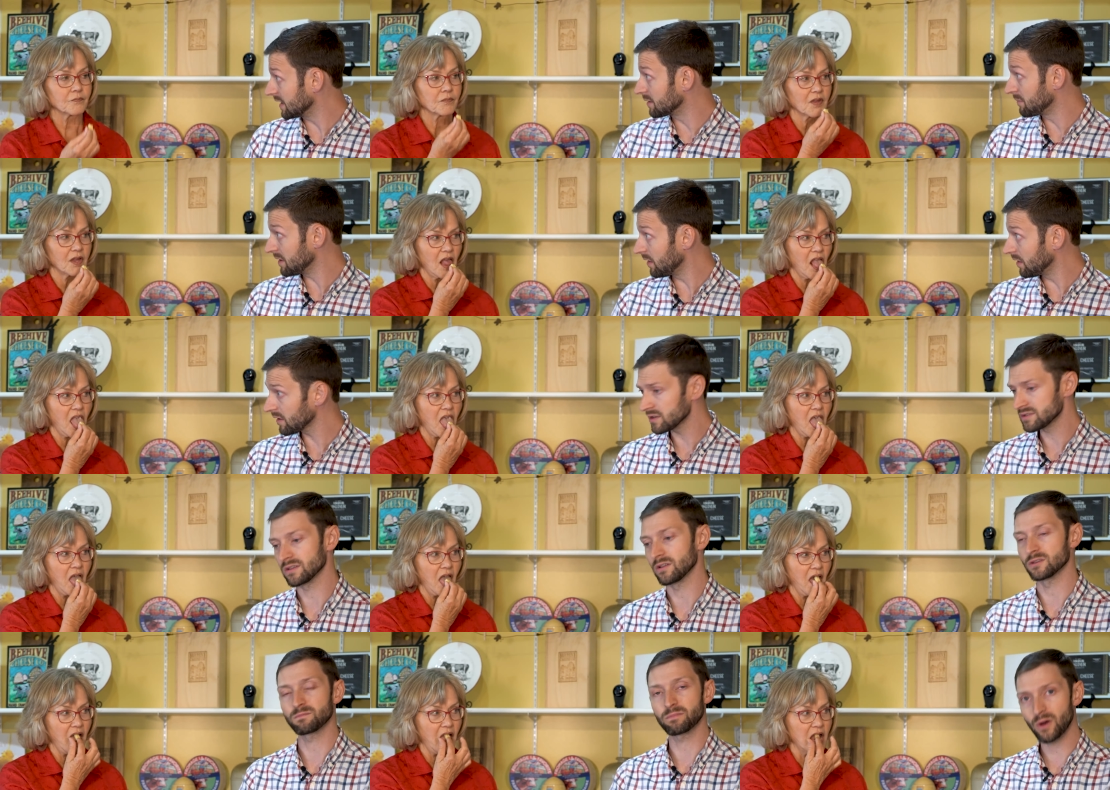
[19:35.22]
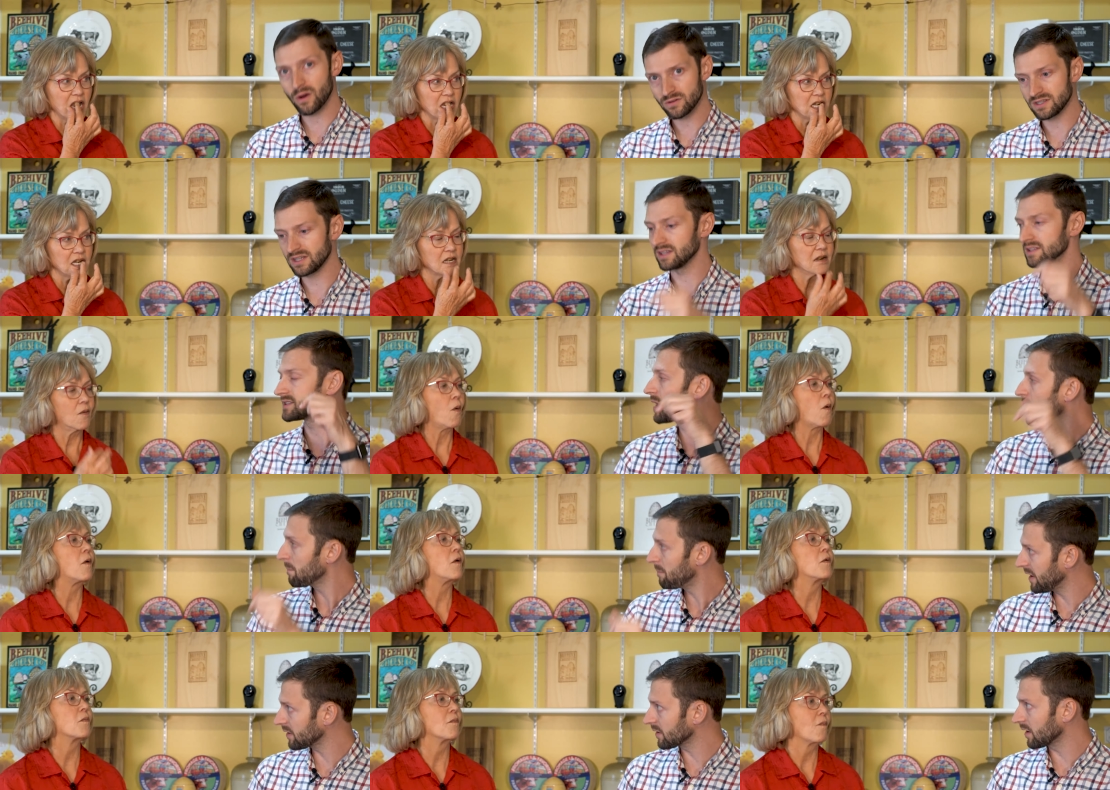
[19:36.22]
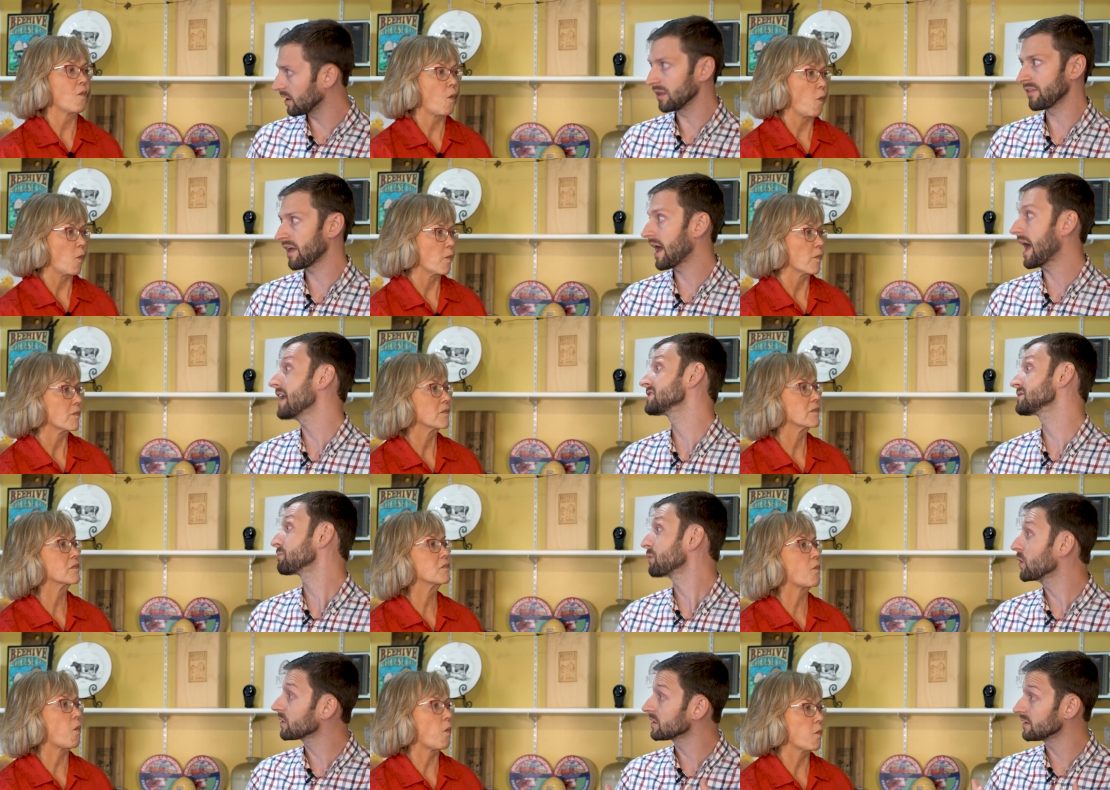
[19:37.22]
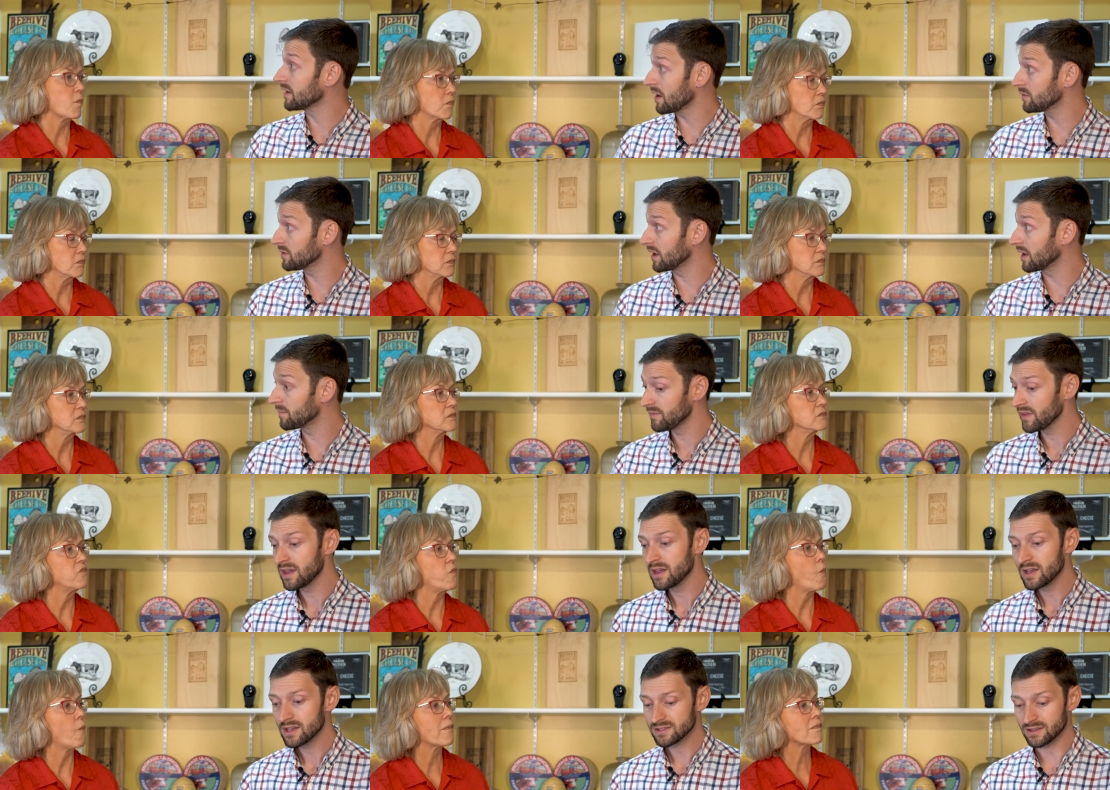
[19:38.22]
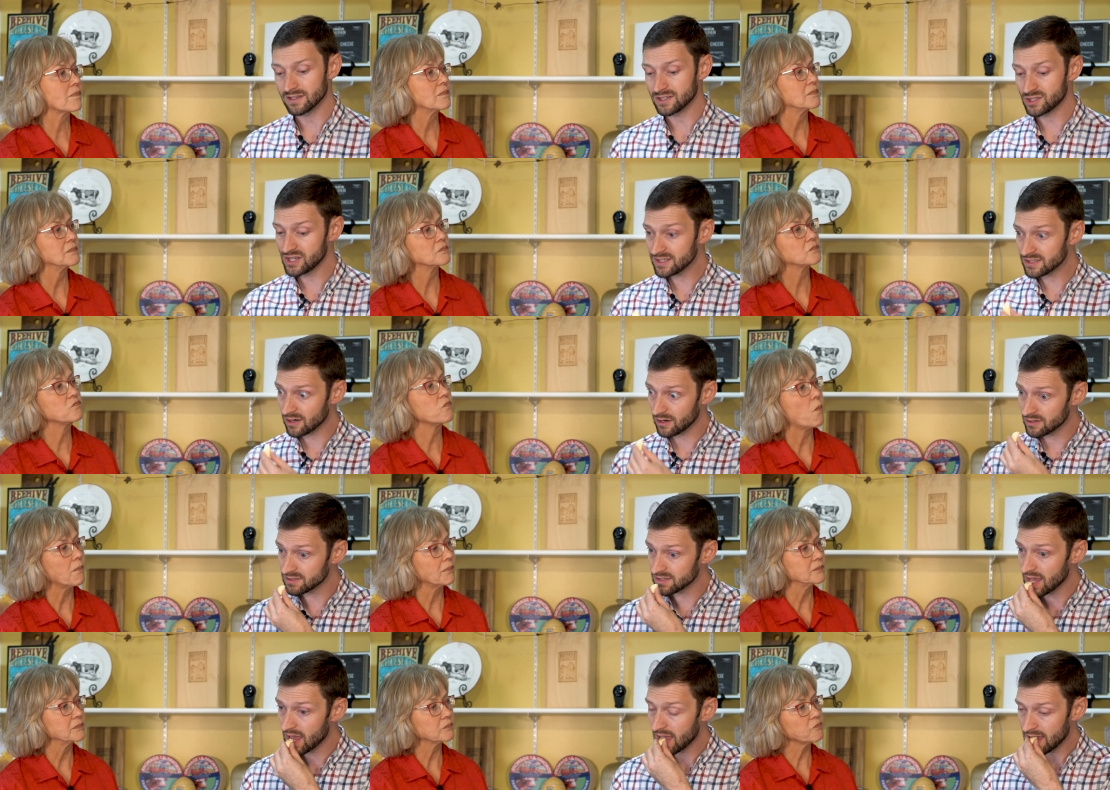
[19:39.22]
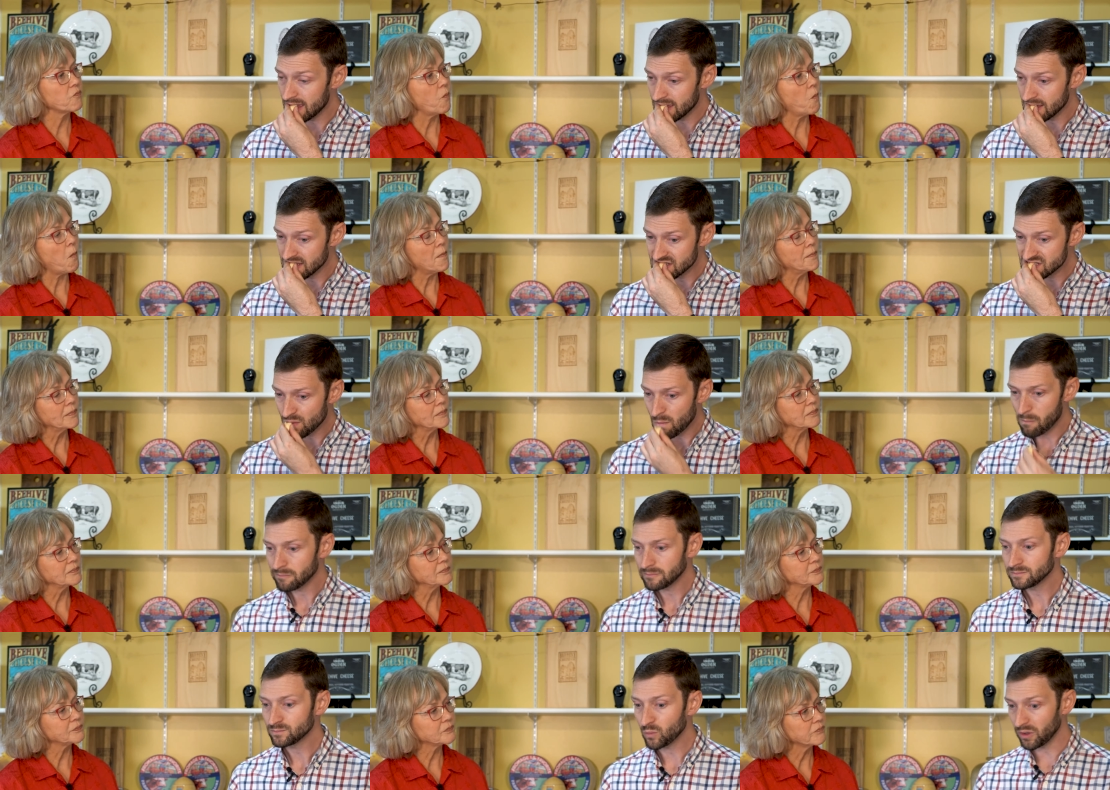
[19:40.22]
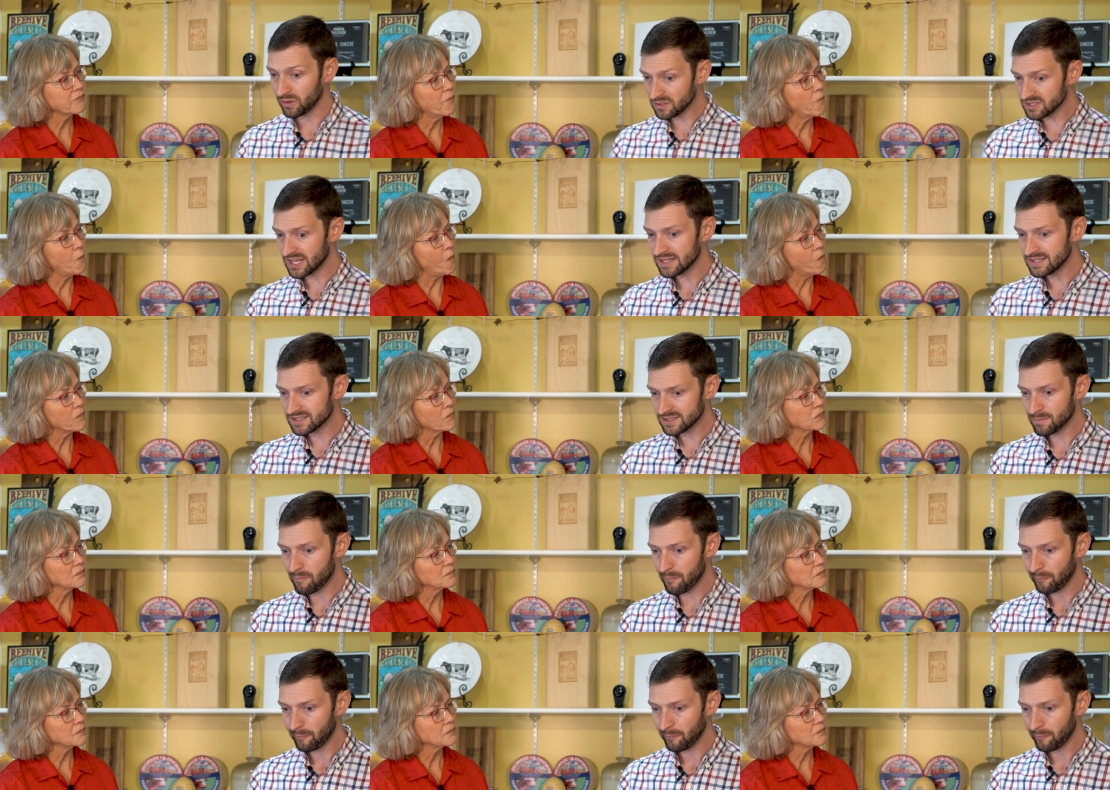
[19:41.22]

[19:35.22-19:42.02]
Speaker 1: in the milk, so those proteins, butter, all of that, hasn't broken down yet. So these cheese curds, well, you'll taste.